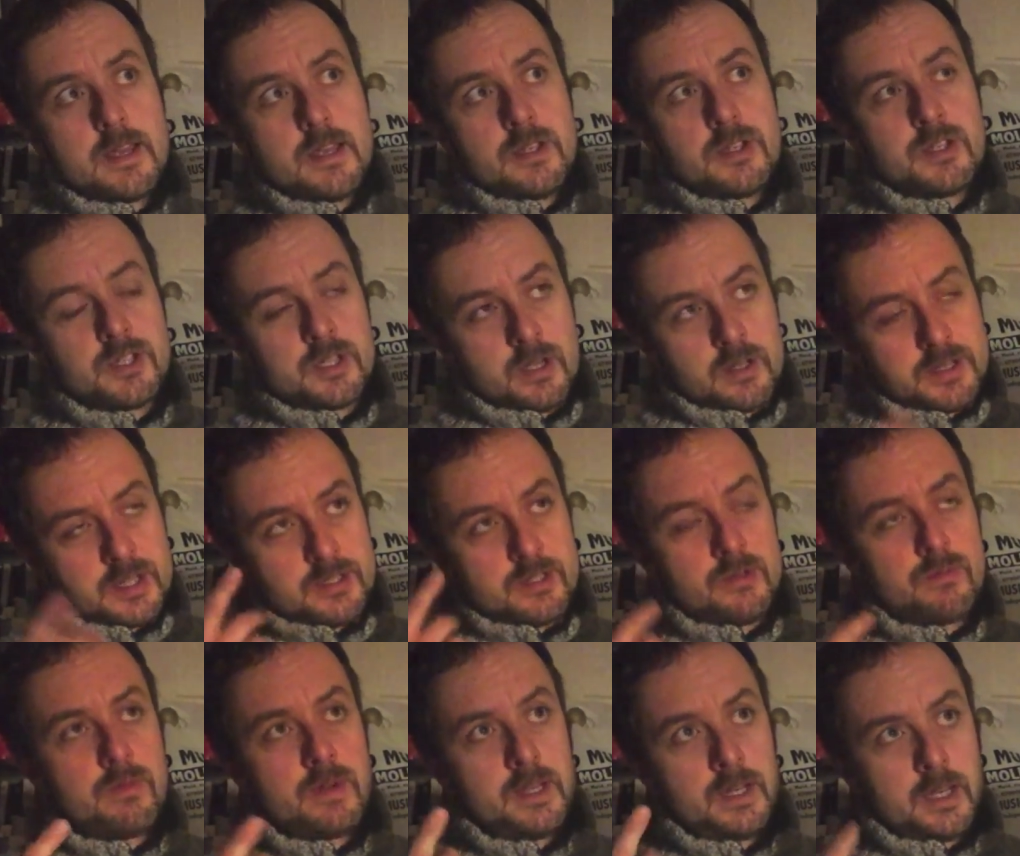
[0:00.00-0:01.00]
started to
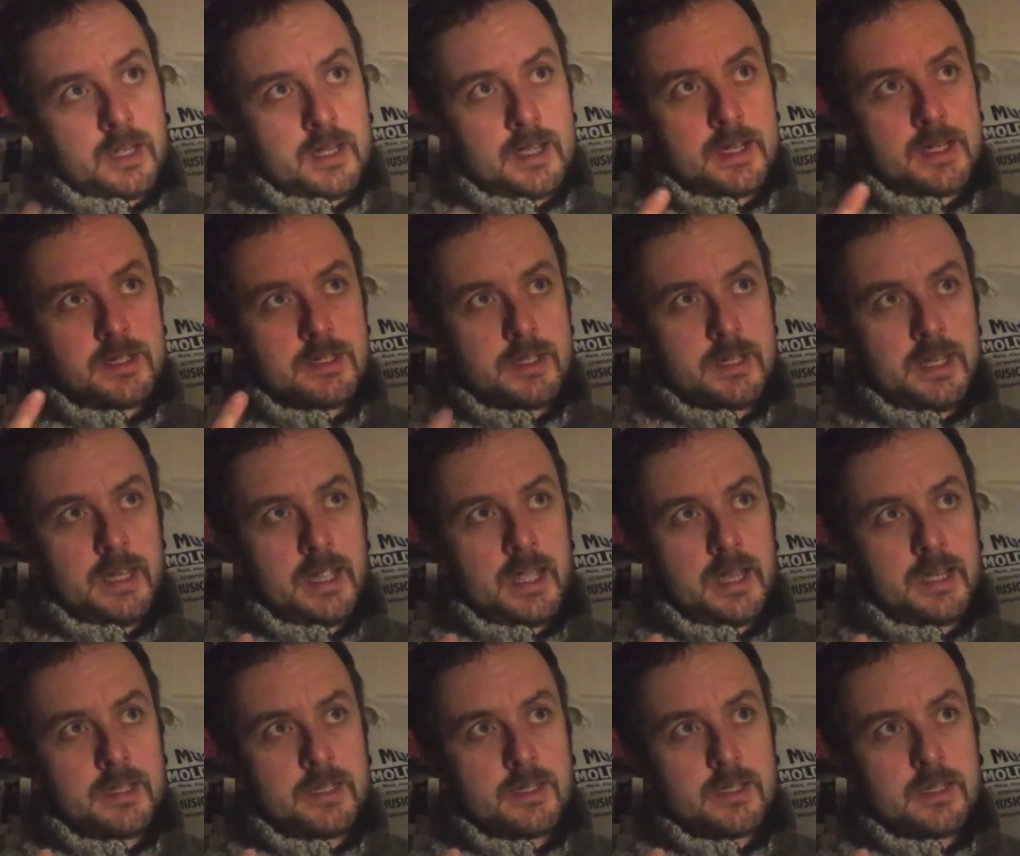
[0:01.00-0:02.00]
realise that he
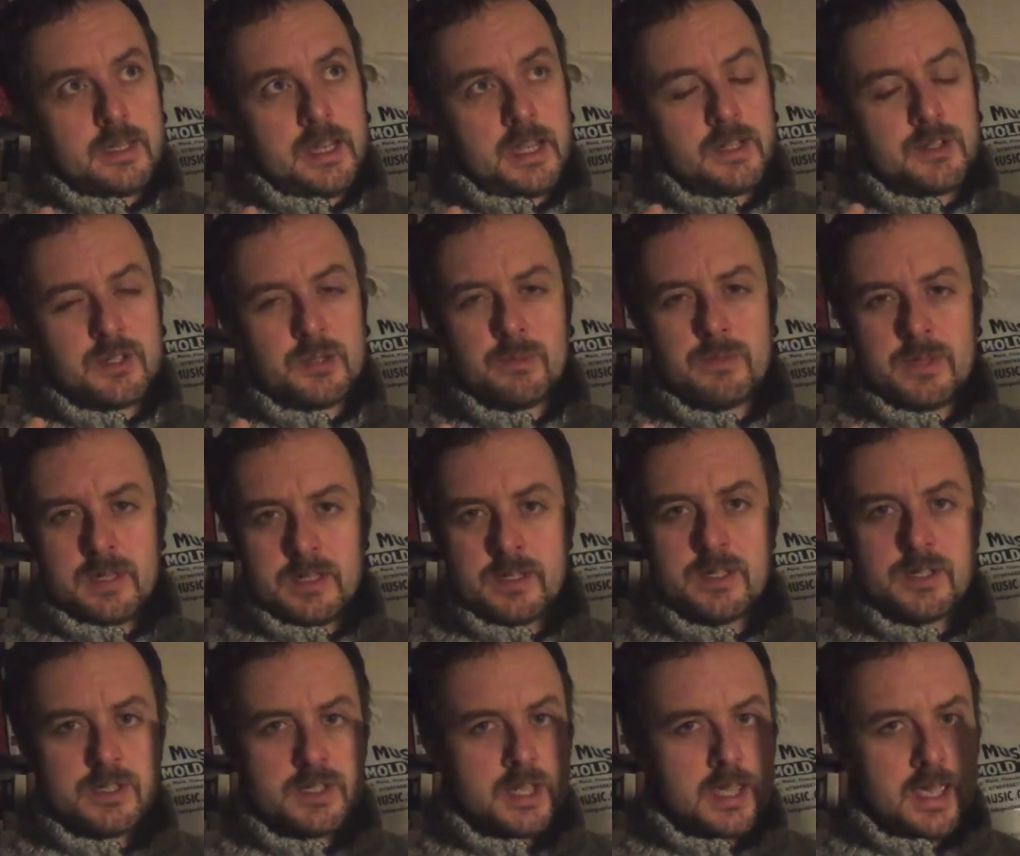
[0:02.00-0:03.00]
had he had something
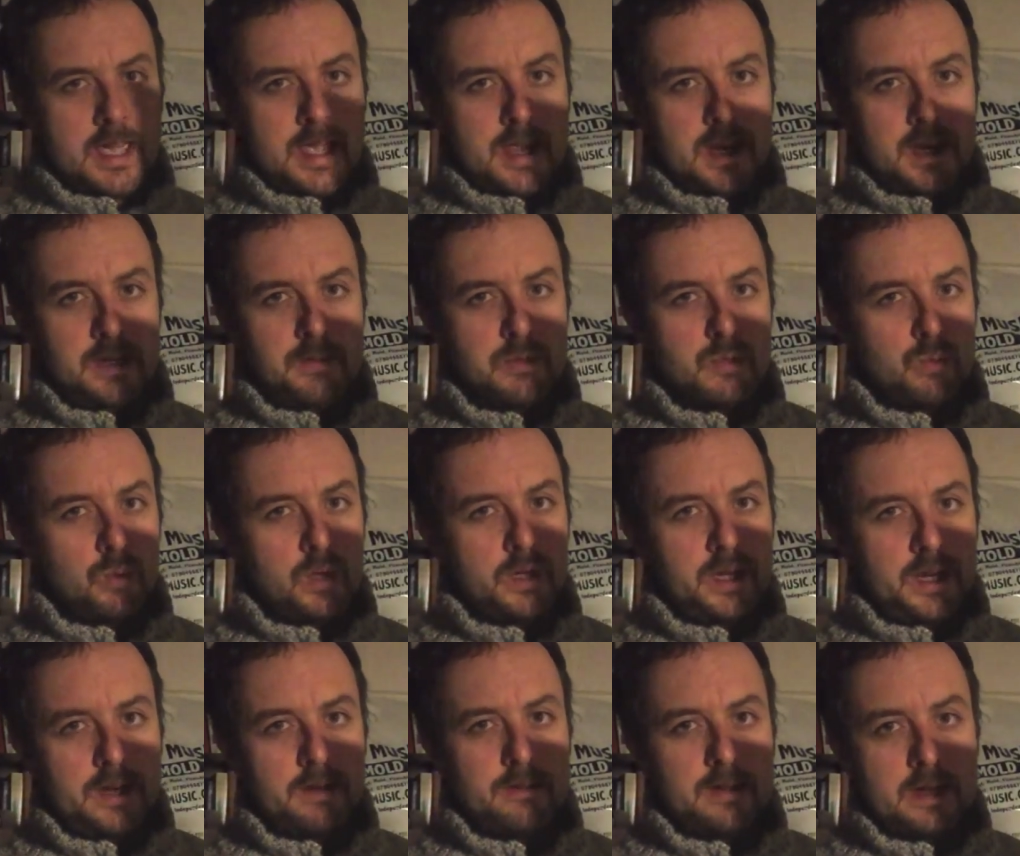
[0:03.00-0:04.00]
to say, and he was
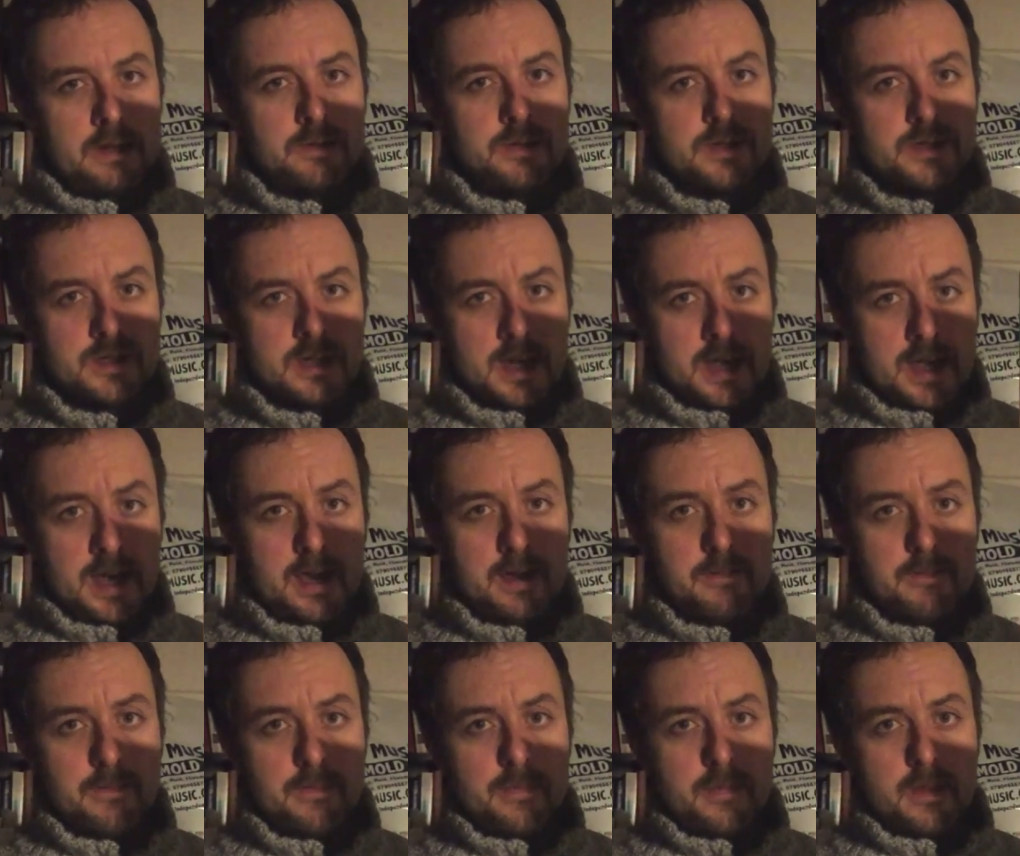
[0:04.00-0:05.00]
working out how to say it,
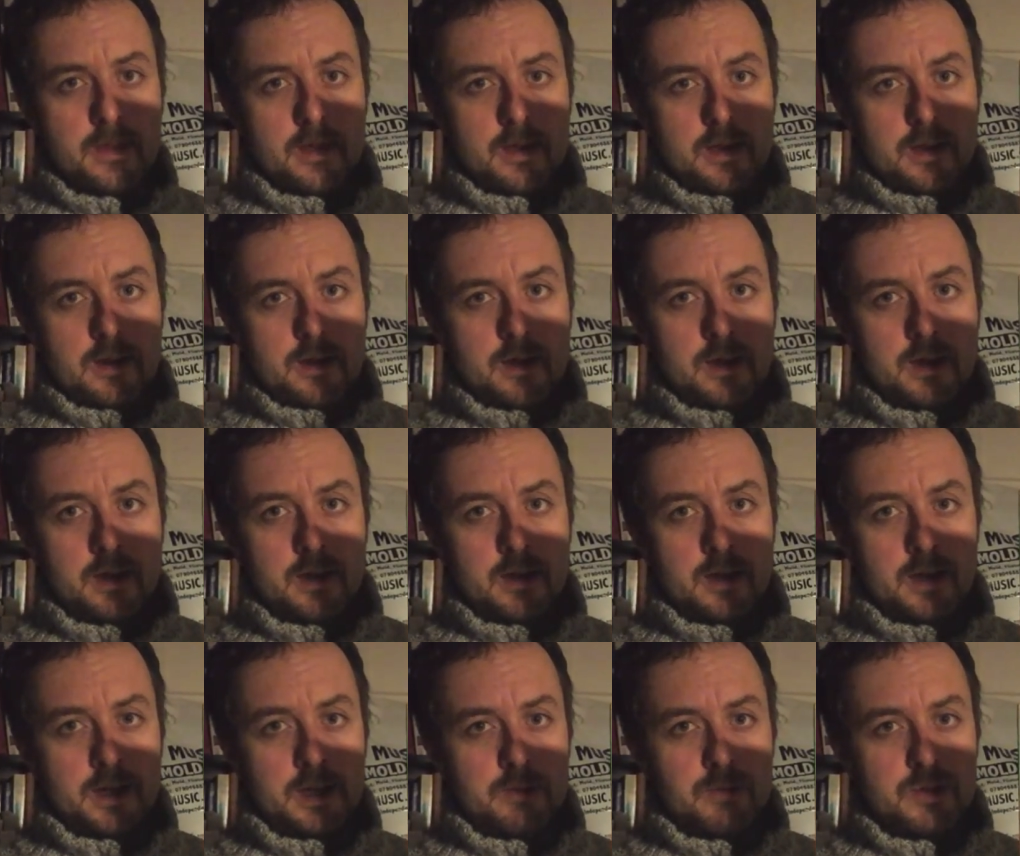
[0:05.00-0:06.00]
uh,
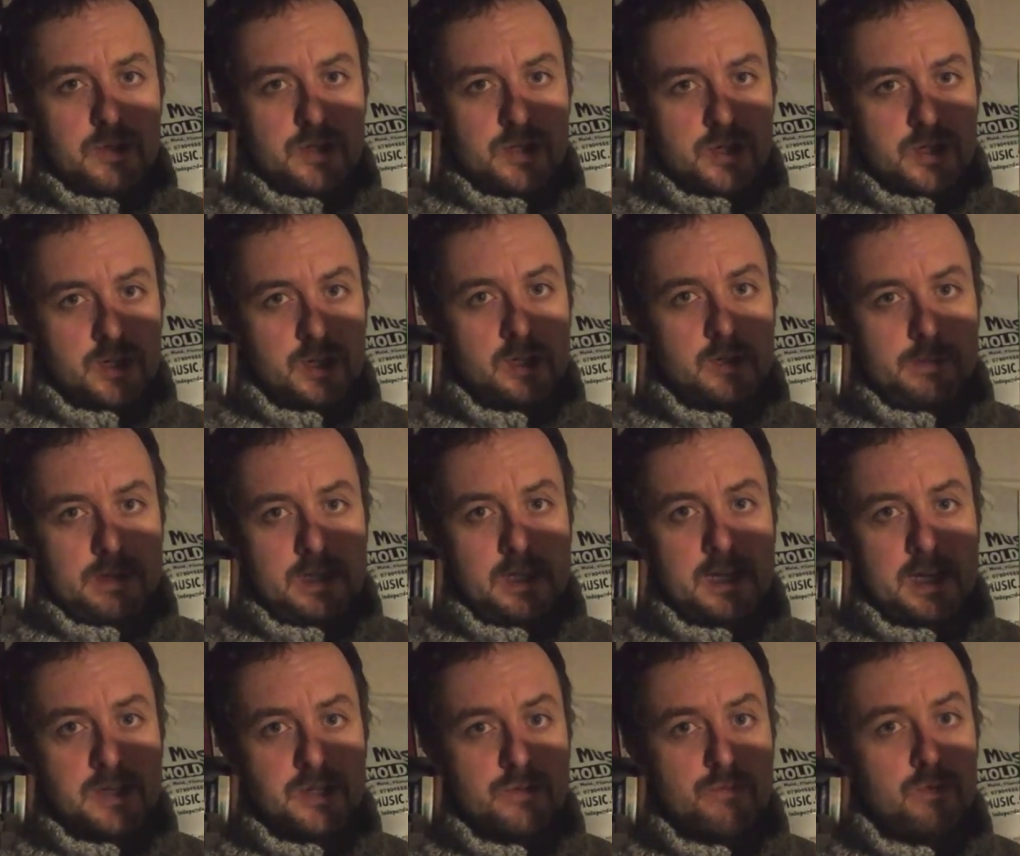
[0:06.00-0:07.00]
and it was just going to be a
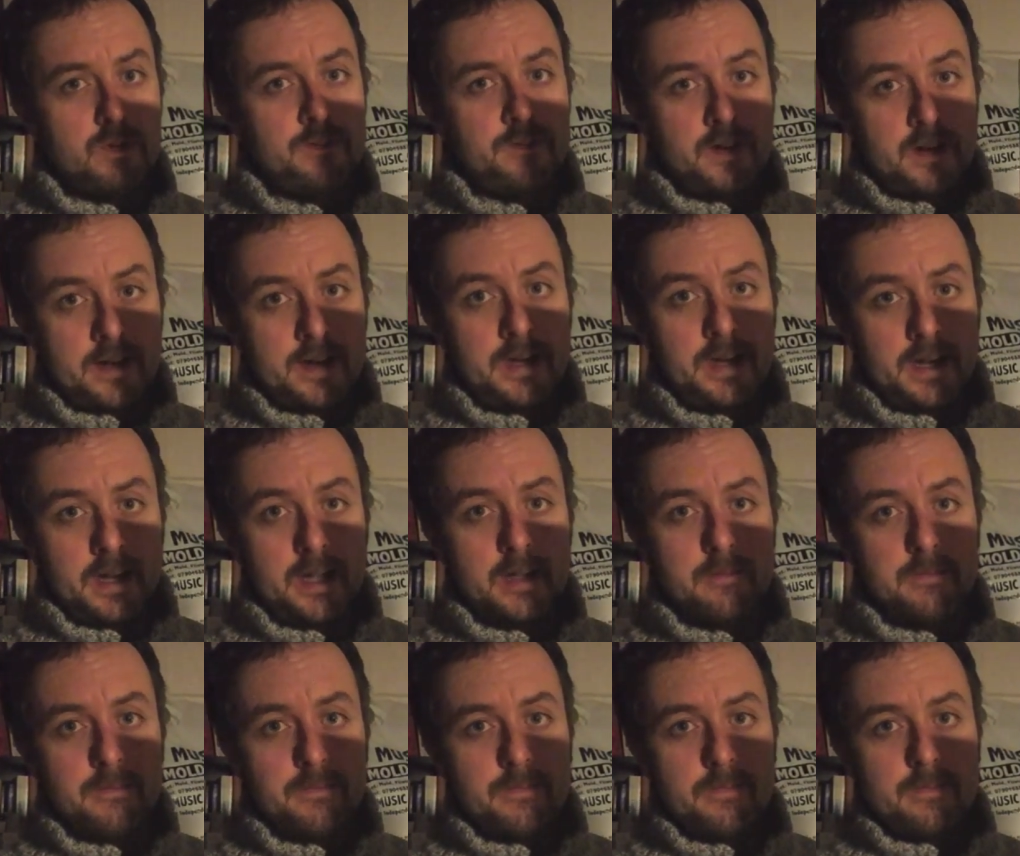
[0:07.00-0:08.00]
case of refining it,
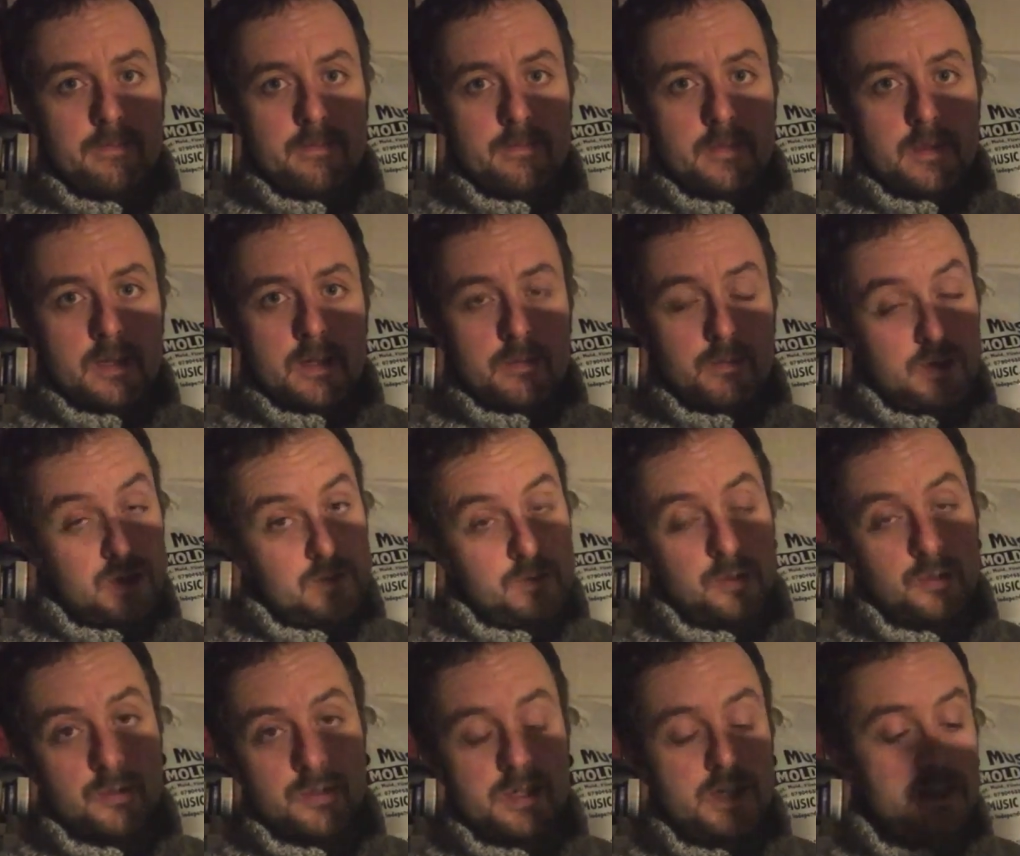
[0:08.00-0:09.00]
which of
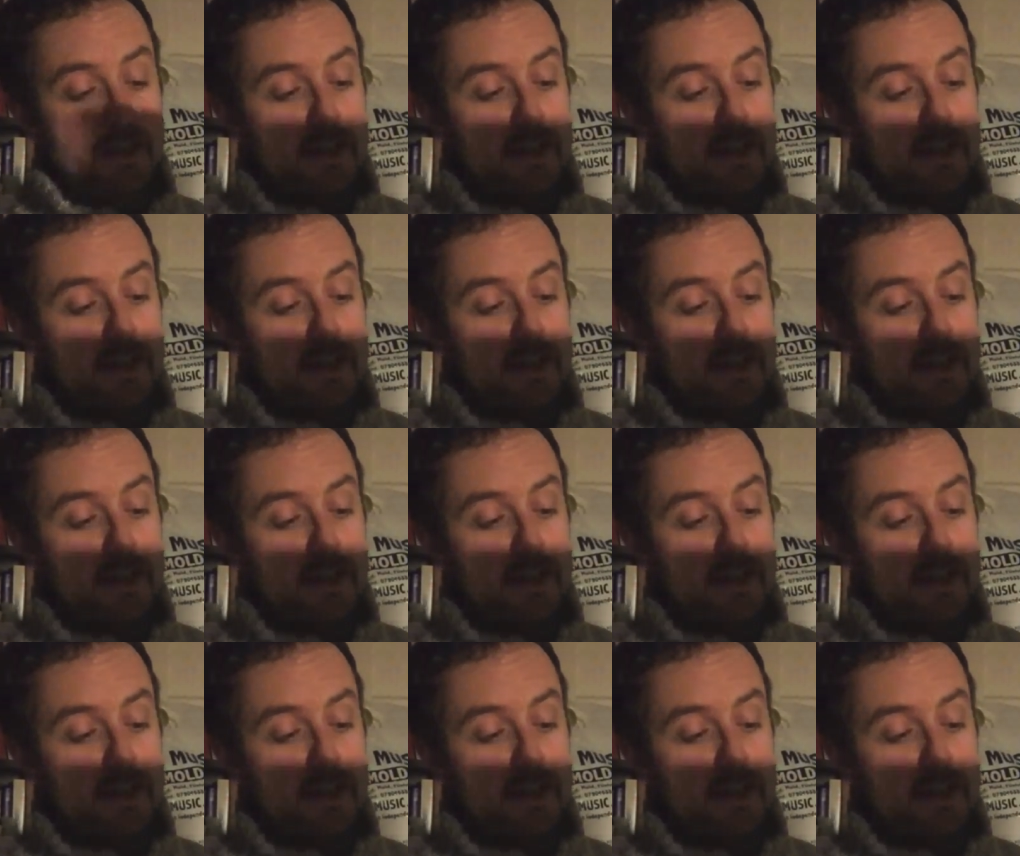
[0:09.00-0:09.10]
course he